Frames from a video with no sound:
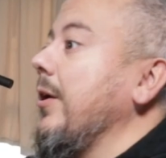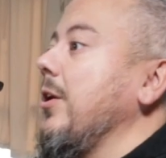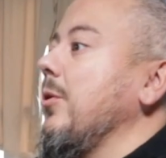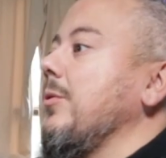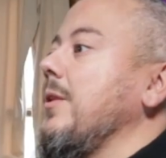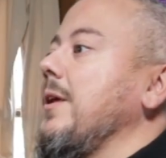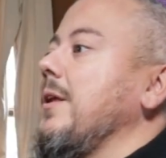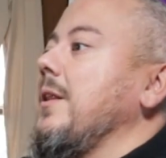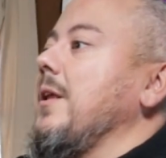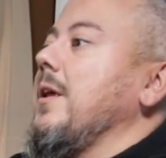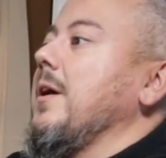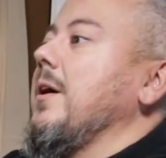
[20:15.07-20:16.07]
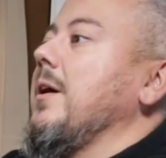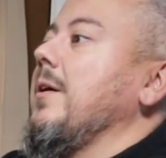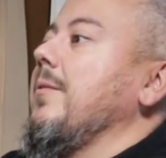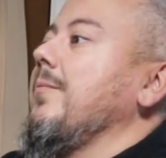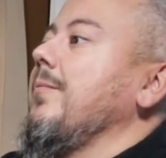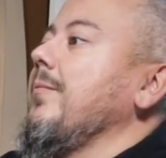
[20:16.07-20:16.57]
don't think
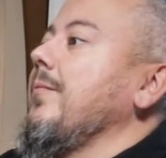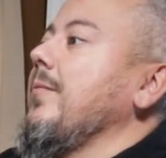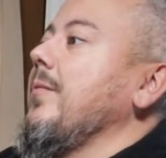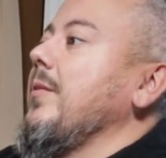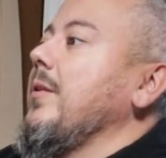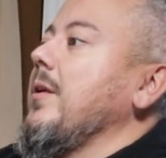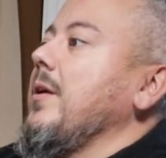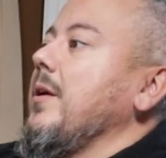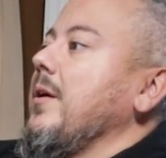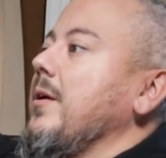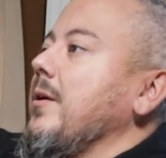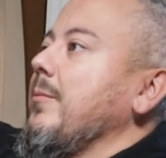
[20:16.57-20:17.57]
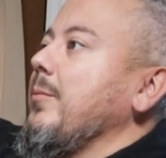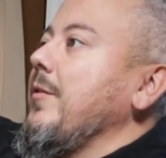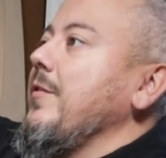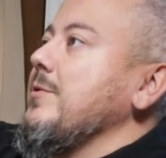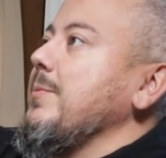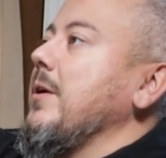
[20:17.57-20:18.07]
the
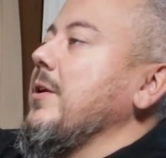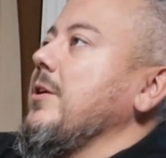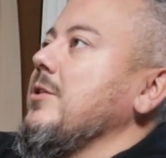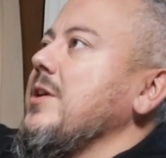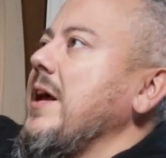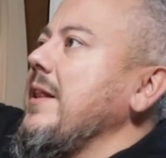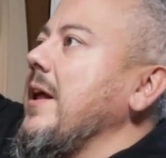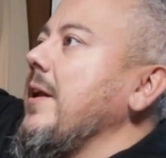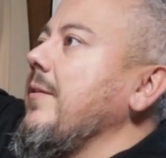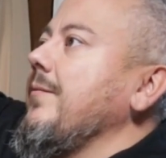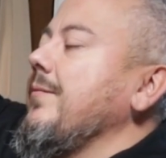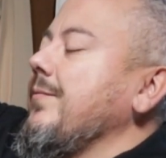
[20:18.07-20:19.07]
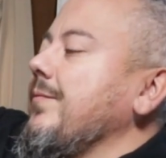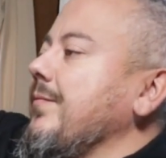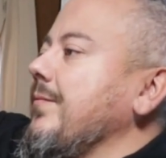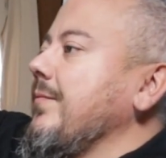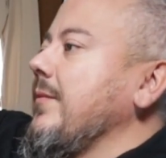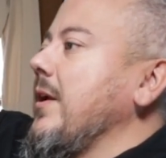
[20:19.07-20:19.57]
previous model years had that.
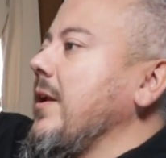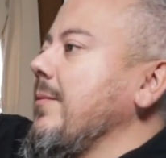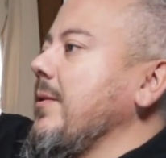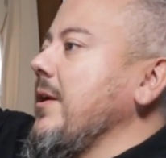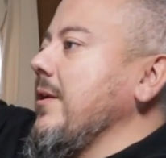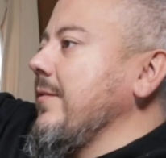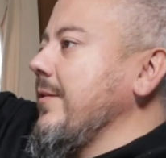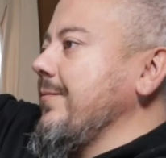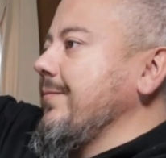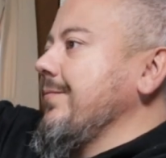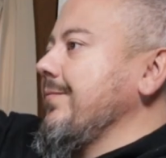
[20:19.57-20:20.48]
Now I'm thinking of it.